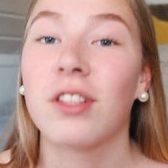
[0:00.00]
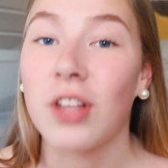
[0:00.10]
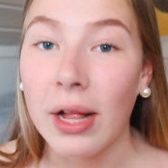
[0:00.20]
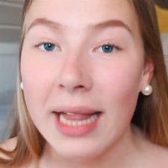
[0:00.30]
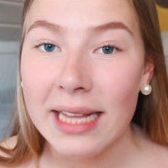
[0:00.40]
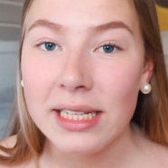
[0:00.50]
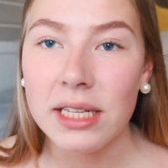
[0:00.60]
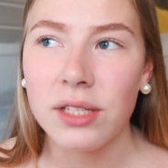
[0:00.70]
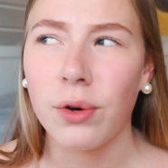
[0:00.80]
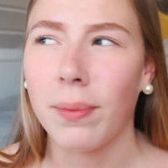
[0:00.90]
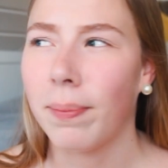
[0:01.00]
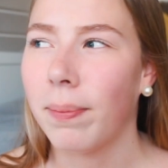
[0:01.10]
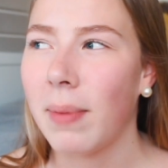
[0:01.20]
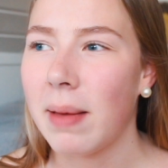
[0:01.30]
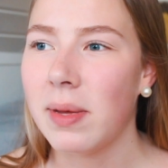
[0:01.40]
sunglasses, or
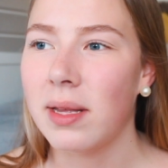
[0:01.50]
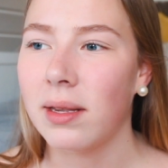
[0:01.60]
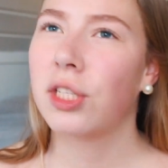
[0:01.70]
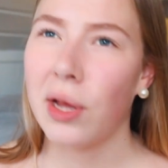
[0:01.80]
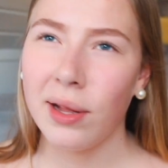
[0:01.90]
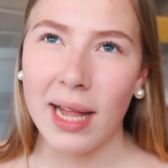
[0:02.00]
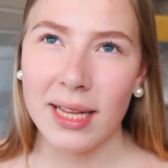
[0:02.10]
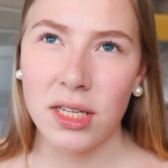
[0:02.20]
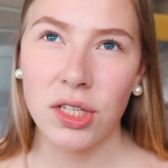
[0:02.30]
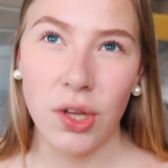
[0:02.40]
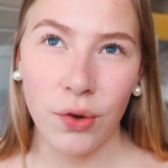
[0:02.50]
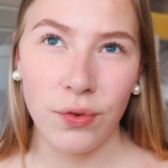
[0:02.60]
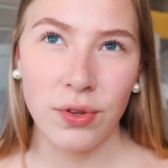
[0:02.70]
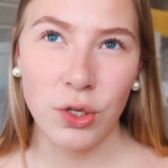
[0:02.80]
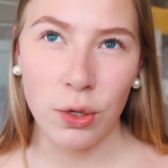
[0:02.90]
maybe sunglasses
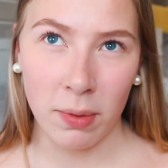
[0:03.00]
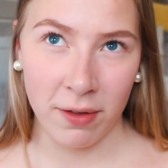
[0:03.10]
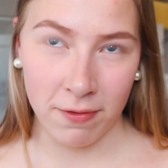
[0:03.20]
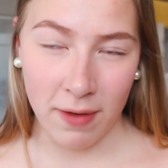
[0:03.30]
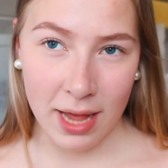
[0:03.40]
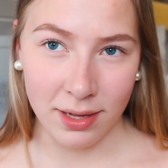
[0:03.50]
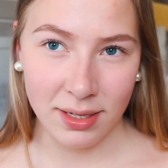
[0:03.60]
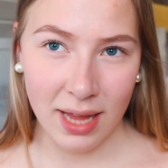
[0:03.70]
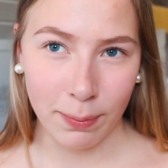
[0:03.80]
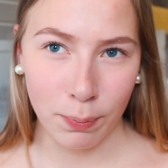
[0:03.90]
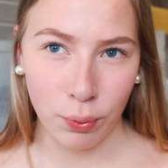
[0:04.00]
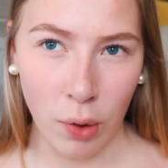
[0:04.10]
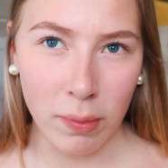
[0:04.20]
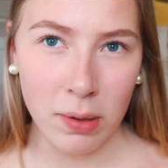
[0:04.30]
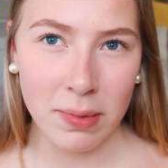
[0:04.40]
don't suit my face. That
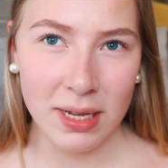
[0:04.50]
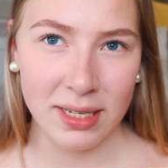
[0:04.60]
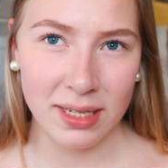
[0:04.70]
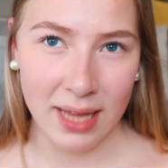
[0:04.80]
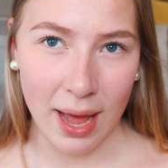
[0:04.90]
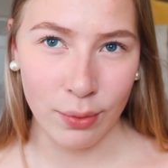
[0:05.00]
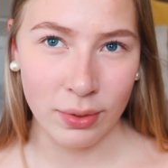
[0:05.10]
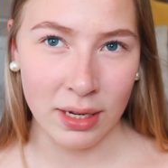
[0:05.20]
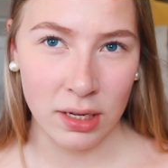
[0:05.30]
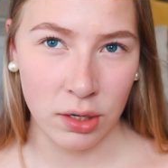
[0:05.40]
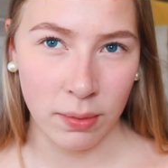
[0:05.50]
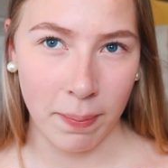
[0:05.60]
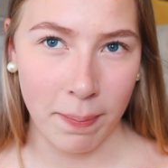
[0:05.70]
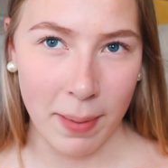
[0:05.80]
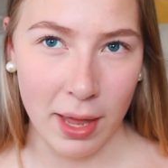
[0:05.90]
probably sound a
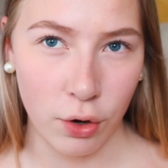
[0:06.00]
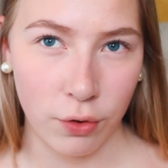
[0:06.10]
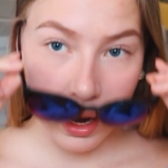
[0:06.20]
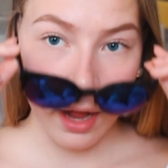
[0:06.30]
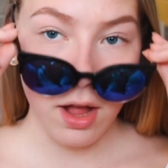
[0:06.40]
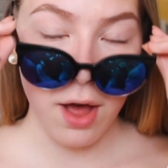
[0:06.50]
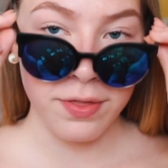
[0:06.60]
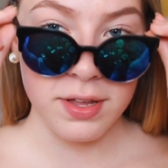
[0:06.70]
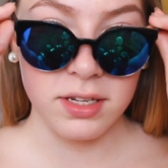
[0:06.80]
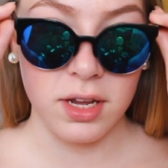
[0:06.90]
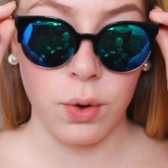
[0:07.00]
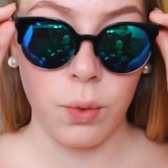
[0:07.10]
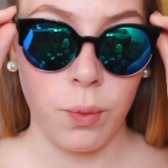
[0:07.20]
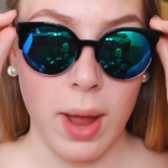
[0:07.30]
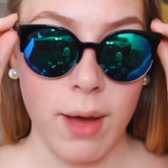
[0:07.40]
little better. Yeah, I got these like
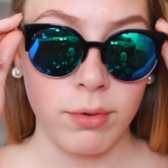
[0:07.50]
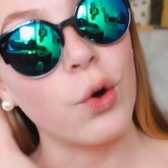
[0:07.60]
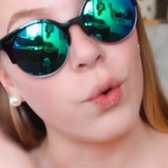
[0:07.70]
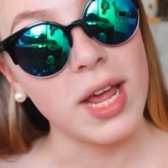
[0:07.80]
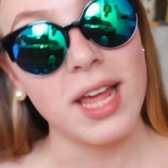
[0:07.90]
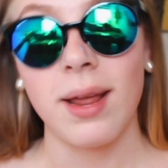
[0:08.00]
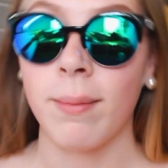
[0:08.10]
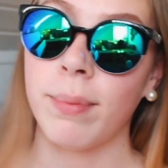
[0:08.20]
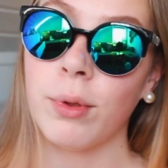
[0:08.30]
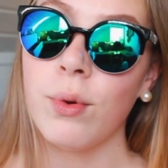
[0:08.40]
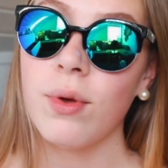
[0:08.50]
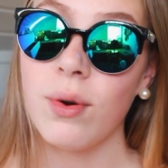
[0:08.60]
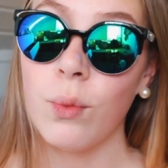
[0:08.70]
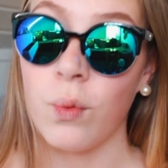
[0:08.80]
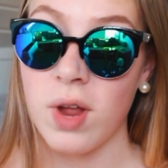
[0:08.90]
round green and
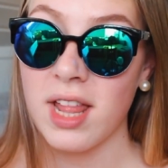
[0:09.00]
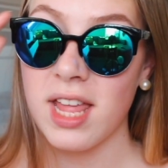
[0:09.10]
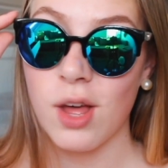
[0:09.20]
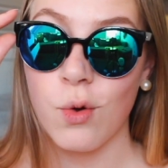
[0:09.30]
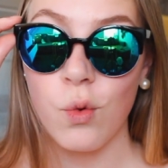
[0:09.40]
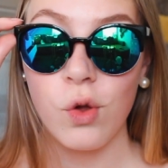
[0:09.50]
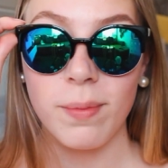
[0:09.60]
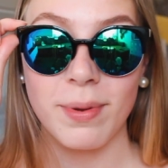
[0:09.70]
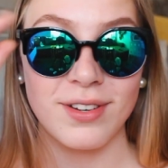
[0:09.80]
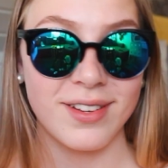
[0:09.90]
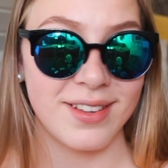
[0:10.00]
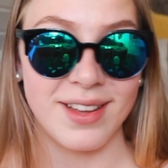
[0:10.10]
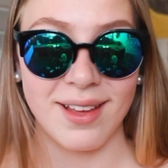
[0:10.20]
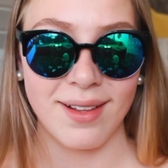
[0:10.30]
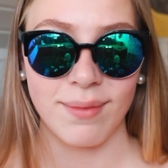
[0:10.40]
blue, really cool, but just
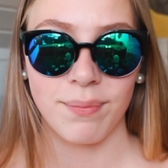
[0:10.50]
like,